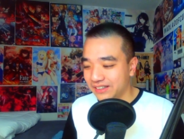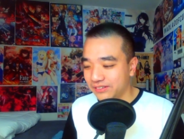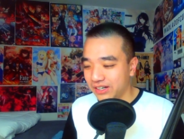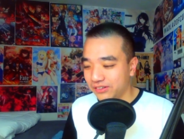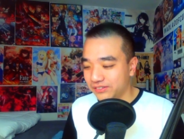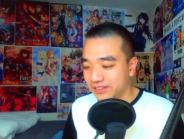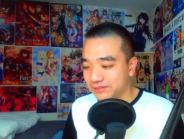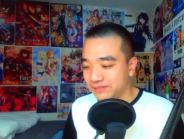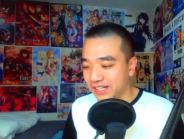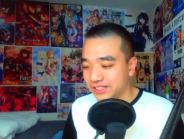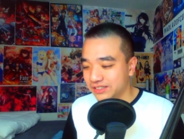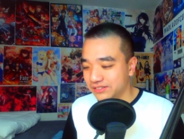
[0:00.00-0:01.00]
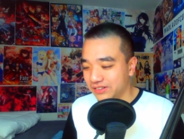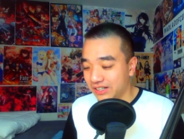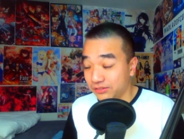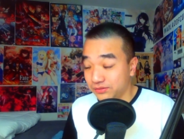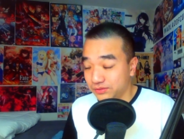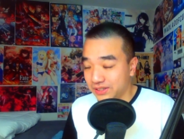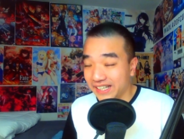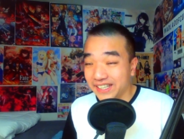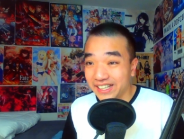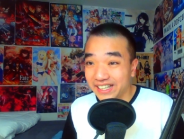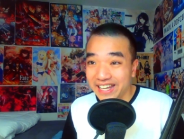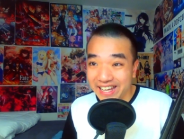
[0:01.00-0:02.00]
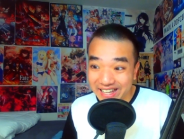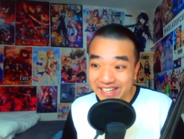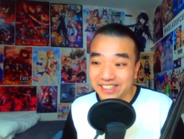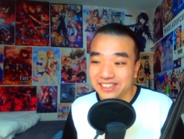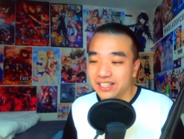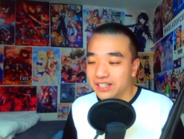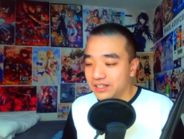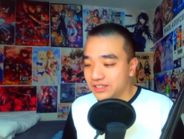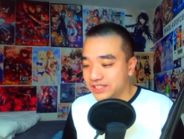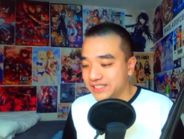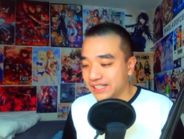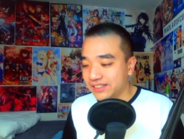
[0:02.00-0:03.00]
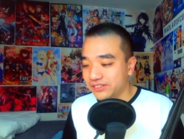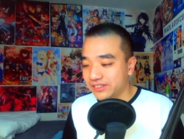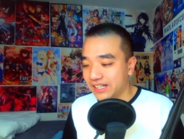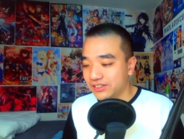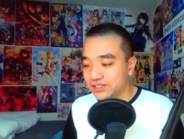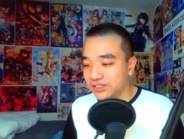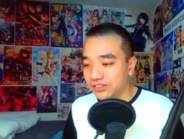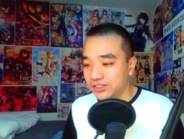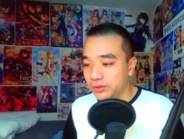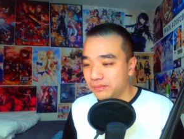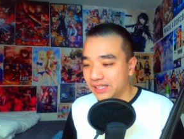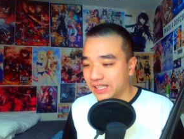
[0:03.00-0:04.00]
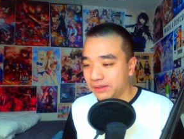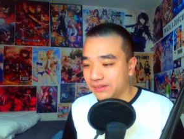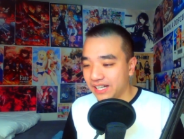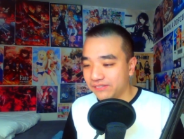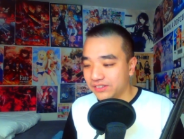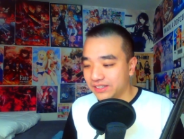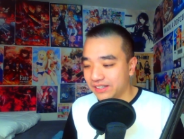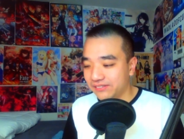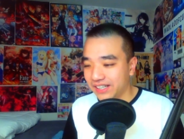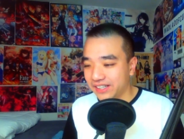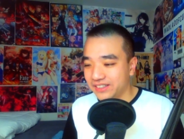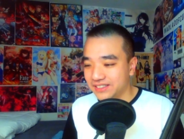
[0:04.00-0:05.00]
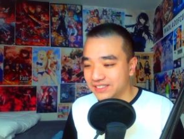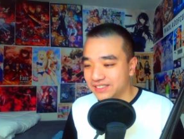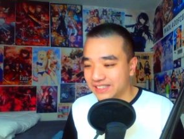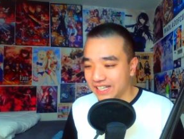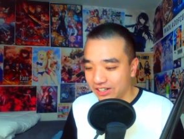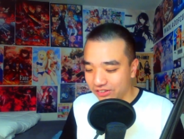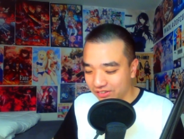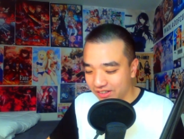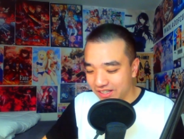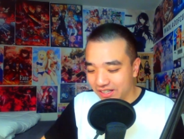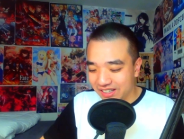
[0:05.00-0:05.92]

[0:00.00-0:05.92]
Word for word: Uh, well, in Maj, well, Takina and Chisato now, so he'll be coming after them. Like you can just tell,